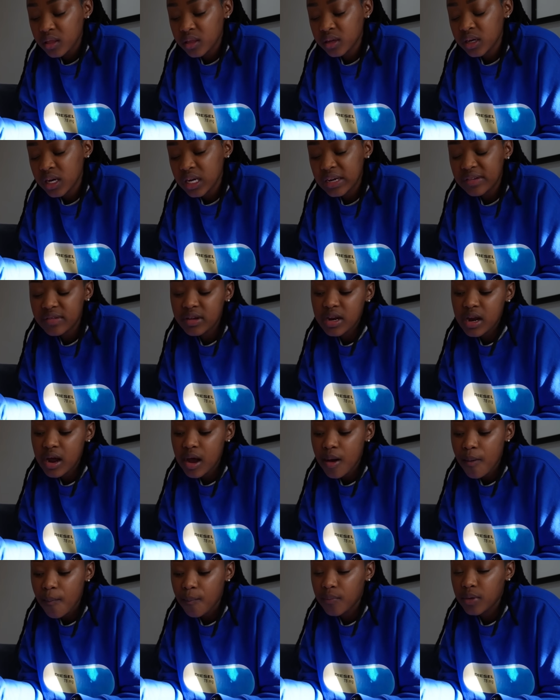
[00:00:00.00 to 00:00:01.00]
think I give it
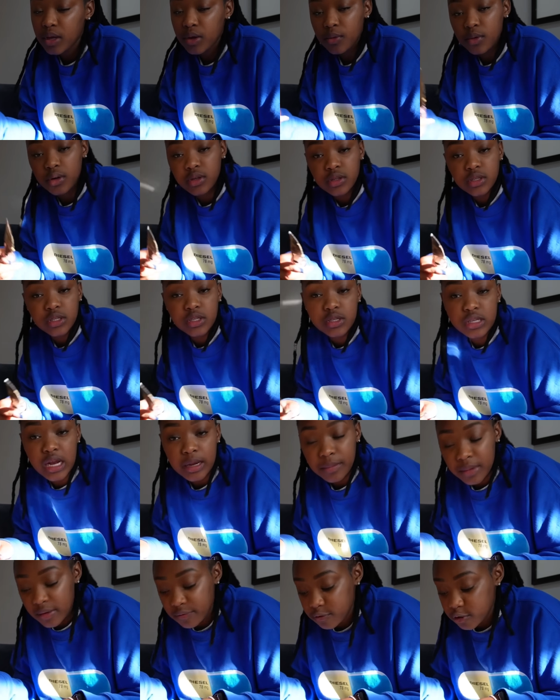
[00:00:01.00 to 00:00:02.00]
um, a, well, this is
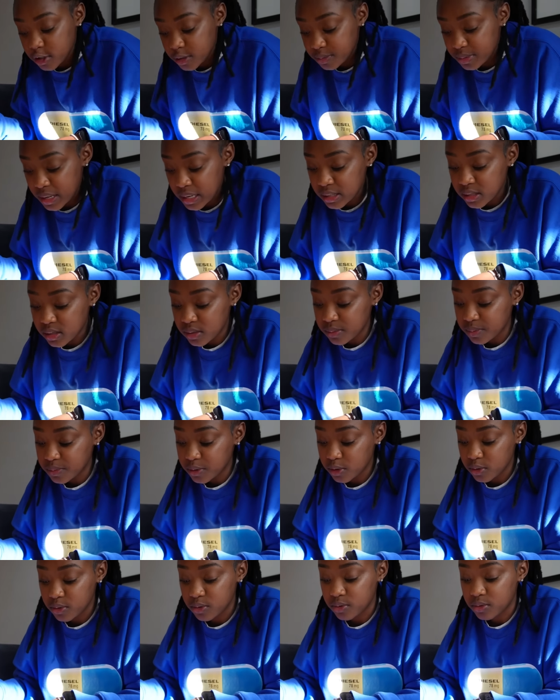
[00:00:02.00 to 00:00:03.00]
like my first batch,
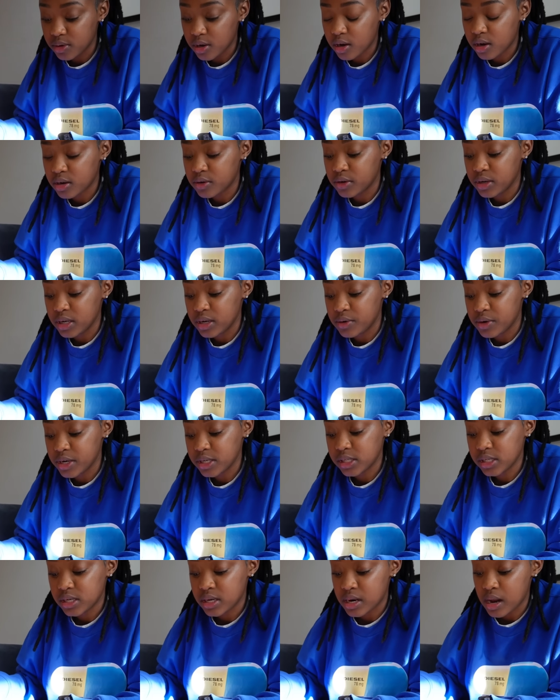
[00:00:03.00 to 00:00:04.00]
so I can't really
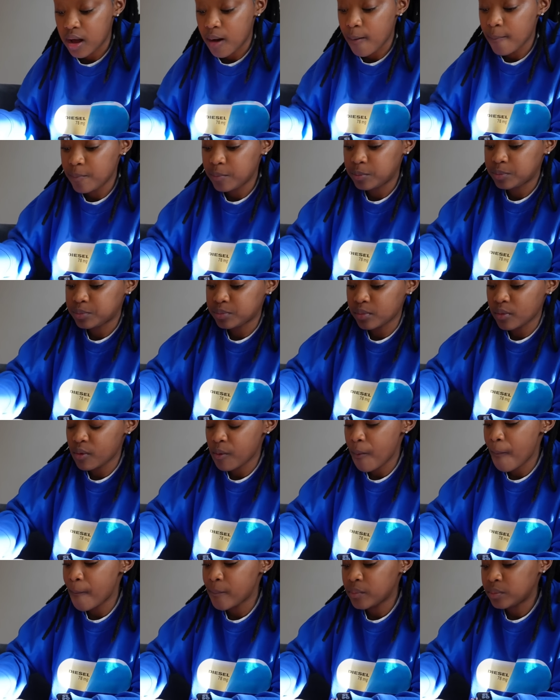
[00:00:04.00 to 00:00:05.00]
rate it now.
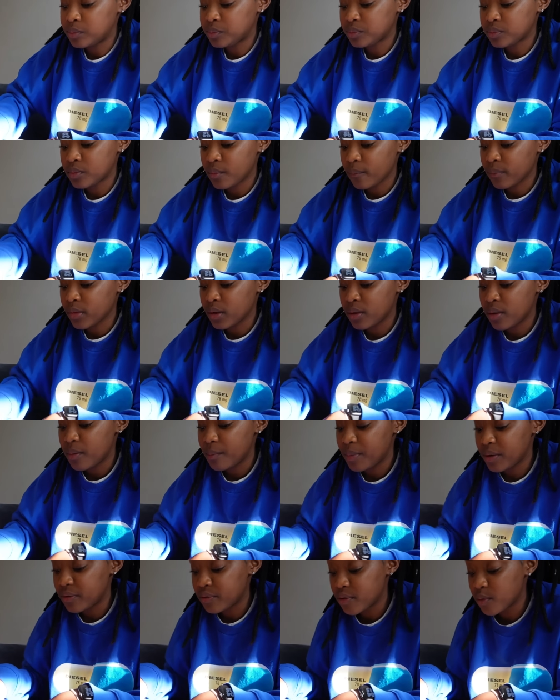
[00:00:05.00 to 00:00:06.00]

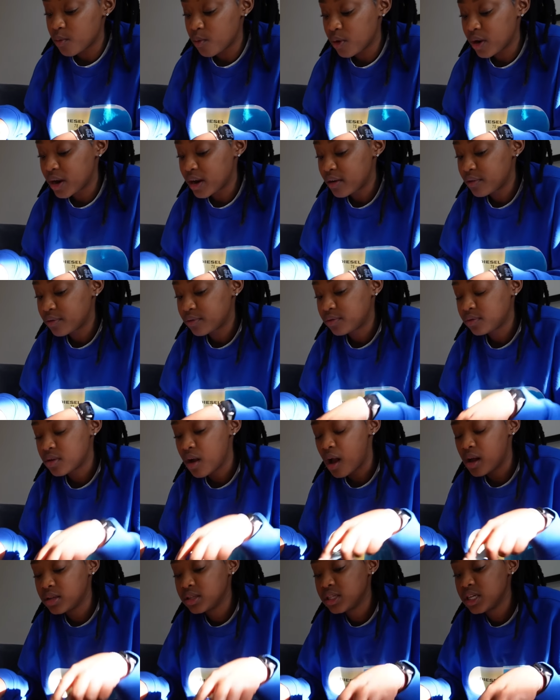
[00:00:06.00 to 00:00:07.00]
But from what I've
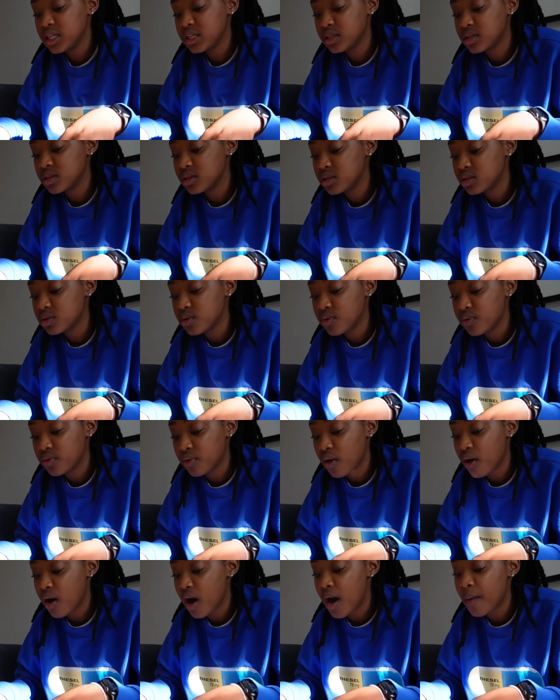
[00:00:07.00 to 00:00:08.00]
tasted so
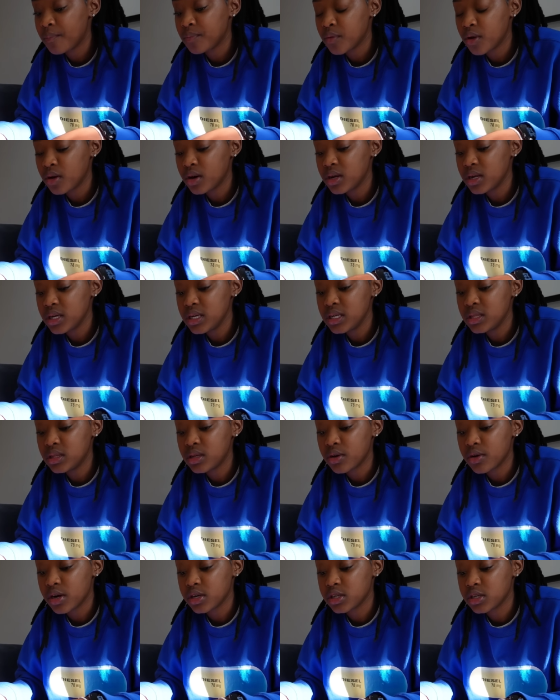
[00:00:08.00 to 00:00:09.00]
far, I'm not gonna eat
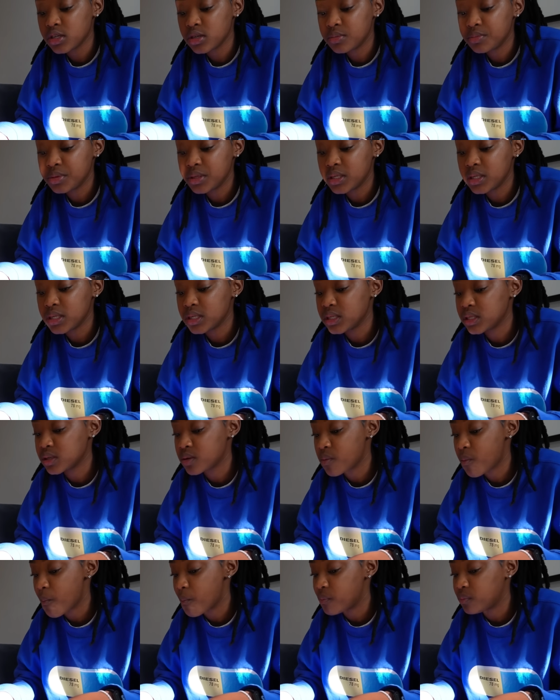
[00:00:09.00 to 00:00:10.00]
the Russian because
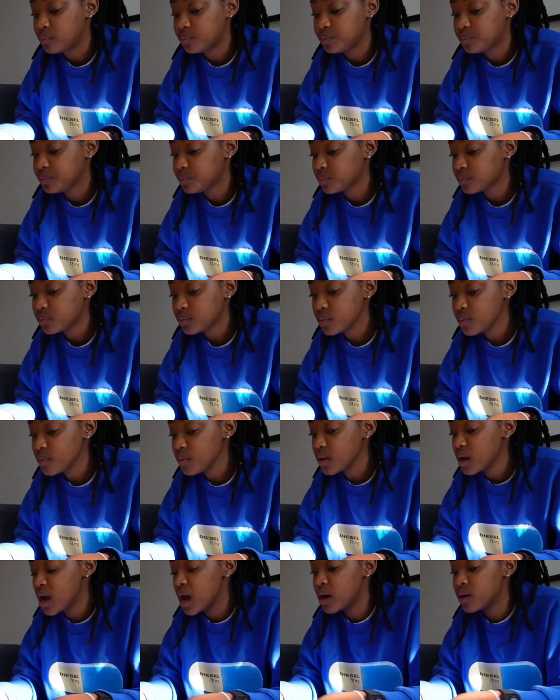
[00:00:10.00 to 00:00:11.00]

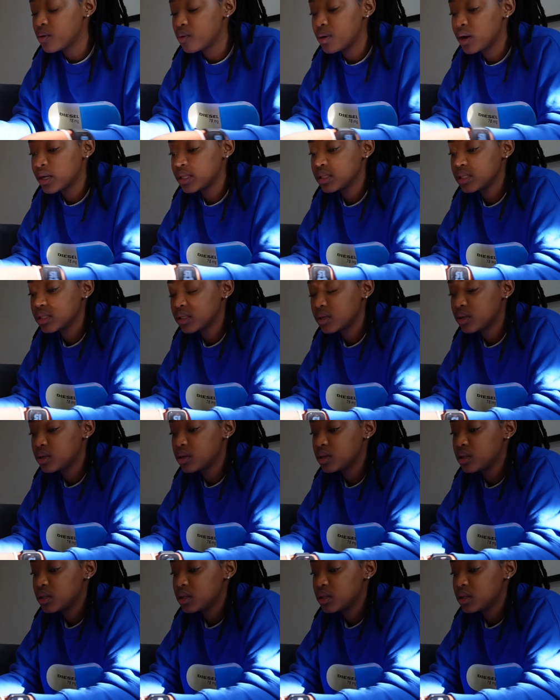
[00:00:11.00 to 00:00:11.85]
I don't want